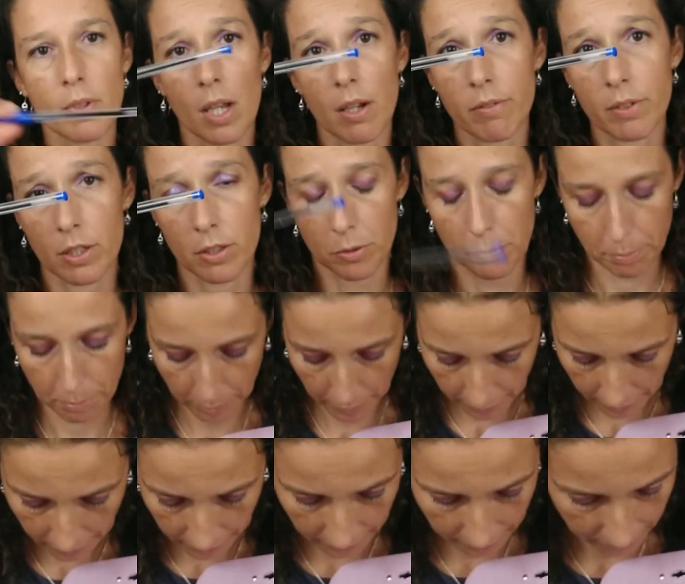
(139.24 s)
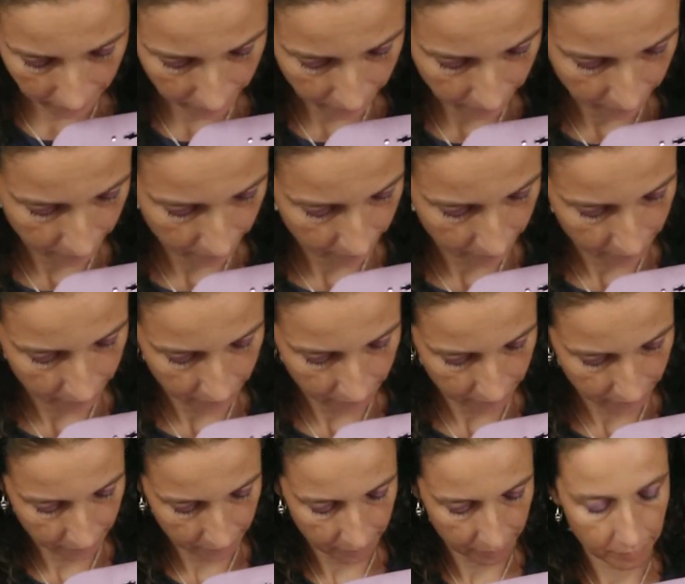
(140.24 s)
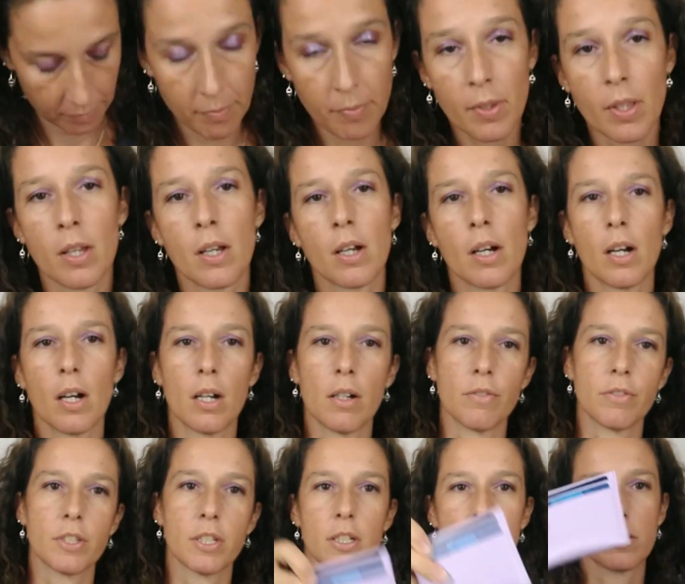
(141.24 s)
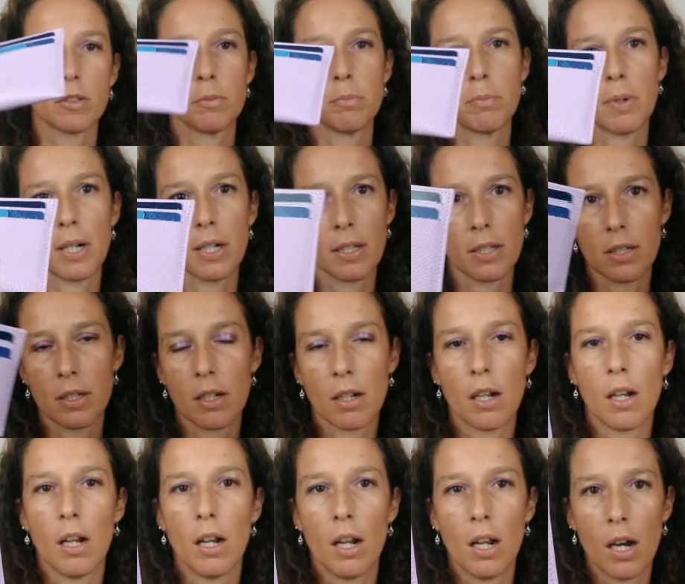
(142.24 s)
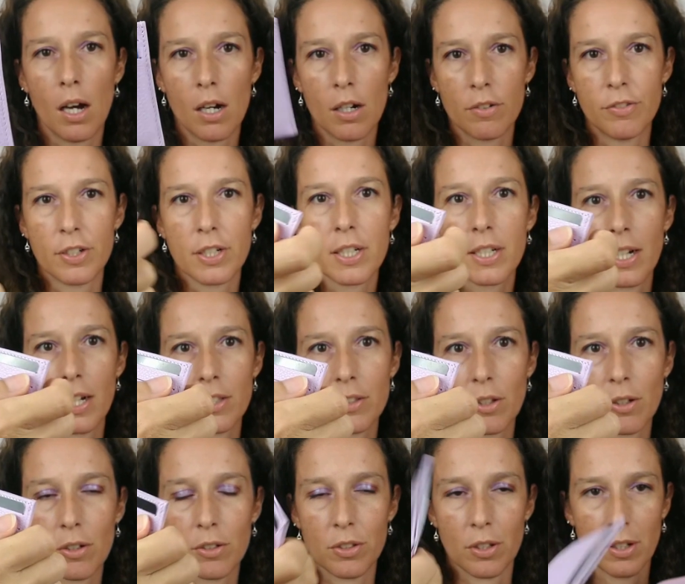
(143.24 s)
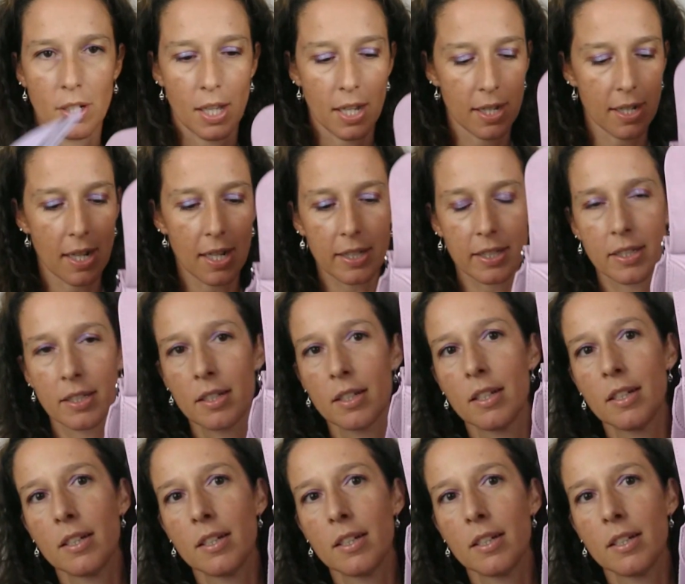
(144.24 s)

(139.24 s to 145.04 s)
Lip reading: I've got a pen, I've got my love card holder lilac,